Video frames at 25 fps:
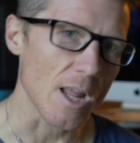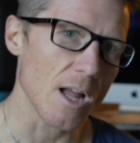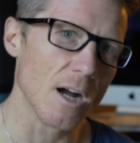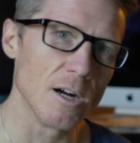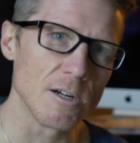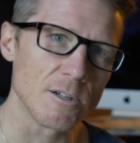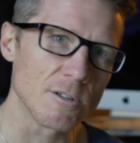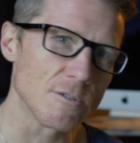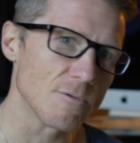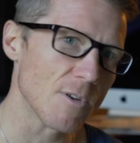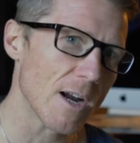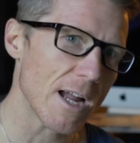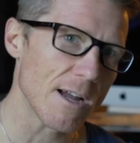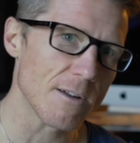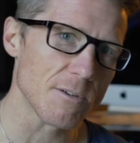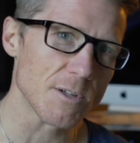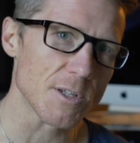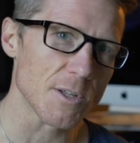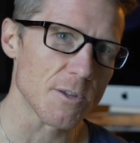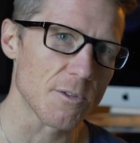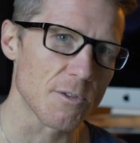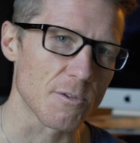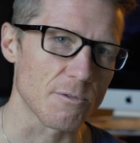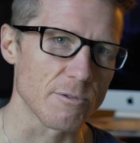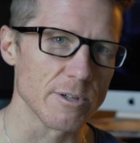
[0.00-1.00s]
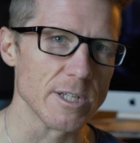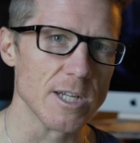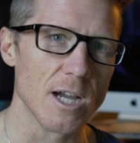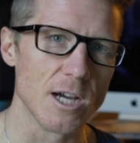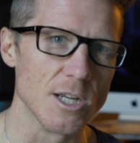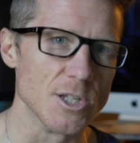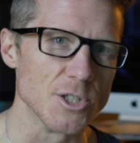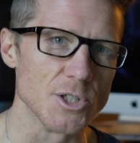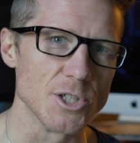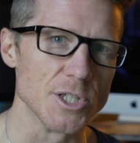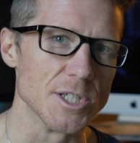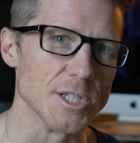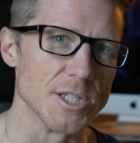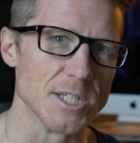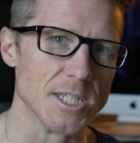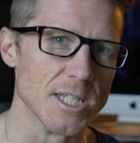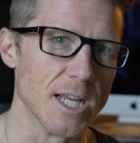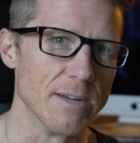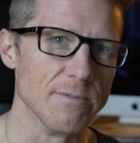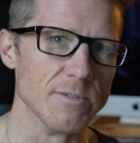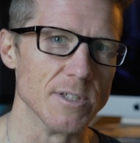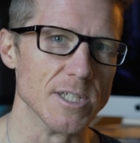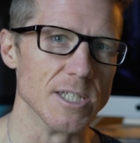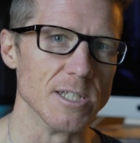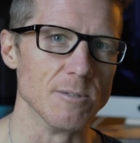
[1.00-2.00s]
are around
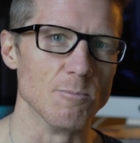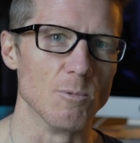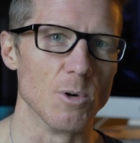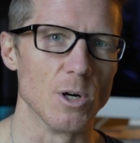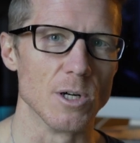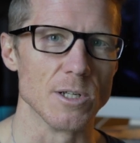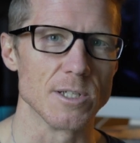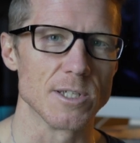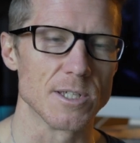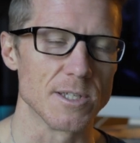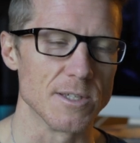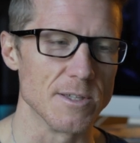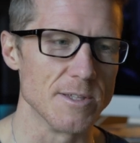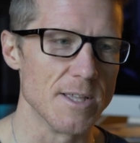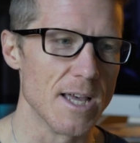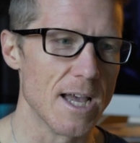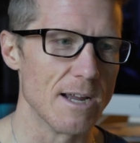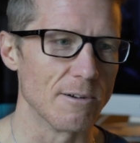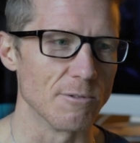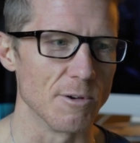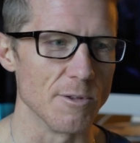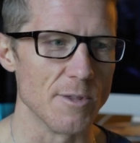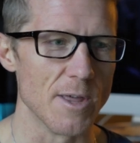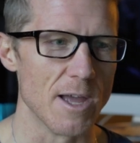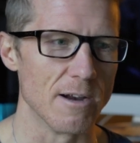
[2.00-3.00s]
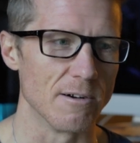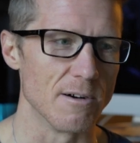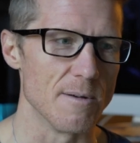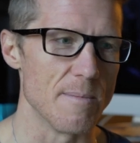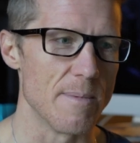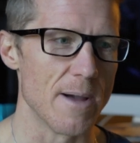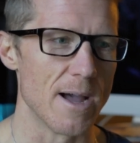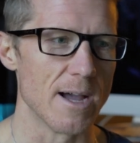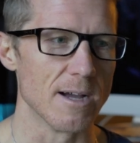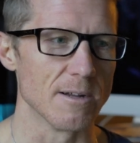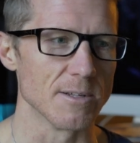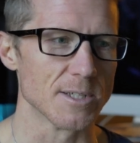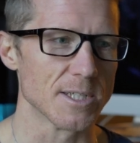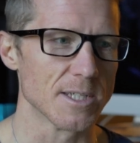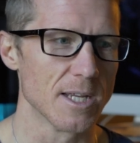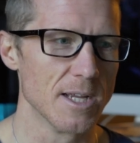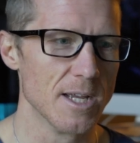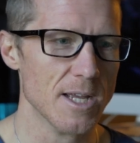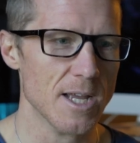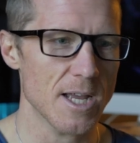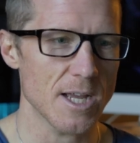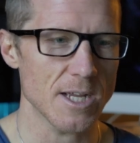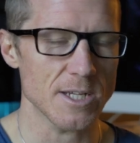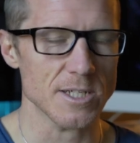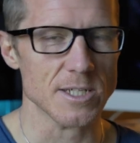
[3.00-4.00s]
370 watts, there or thereabouts.
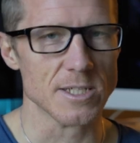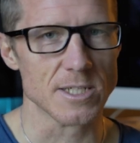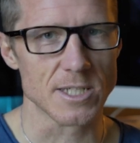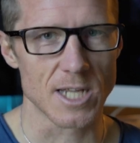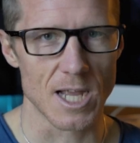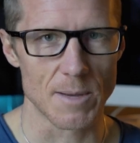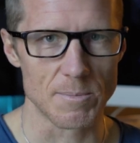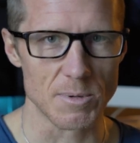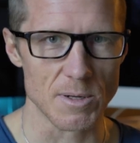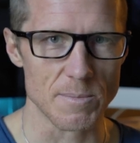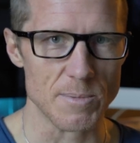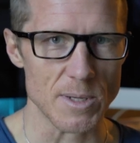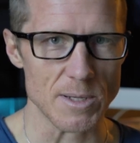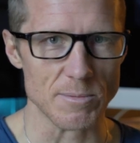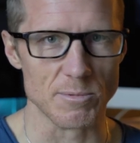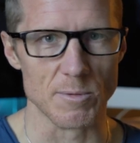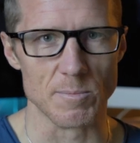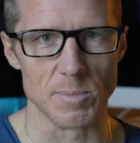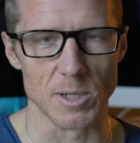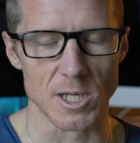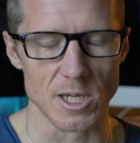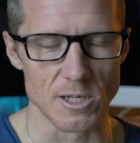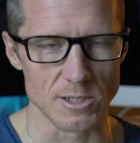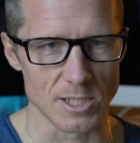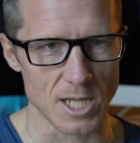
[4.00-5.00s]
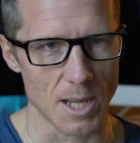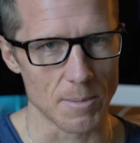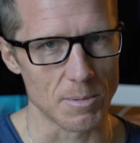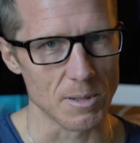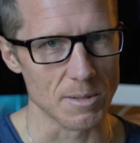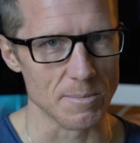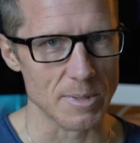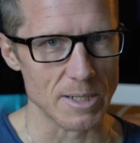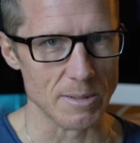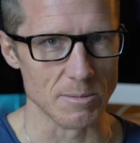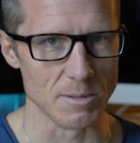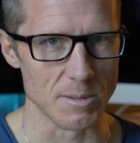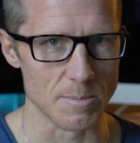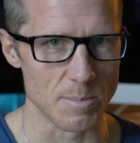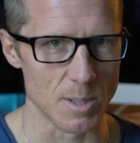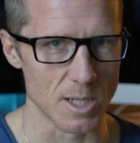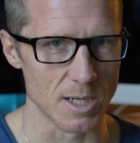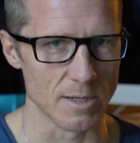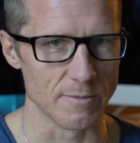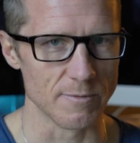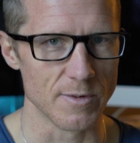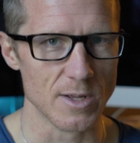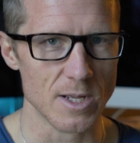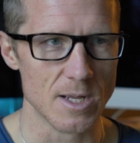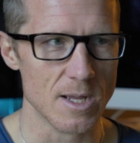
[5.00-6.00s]
There's a couple of people below, a couple of people
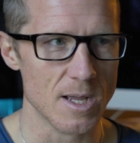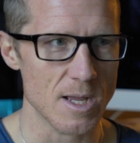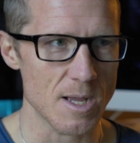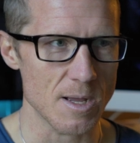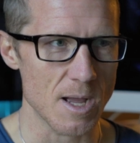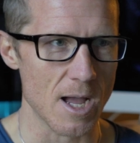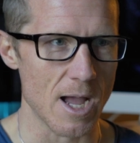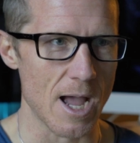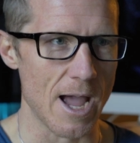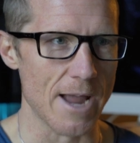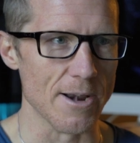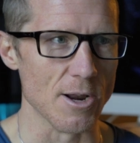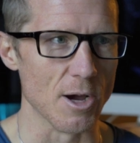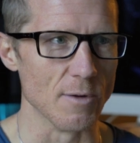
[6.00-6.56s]
above. And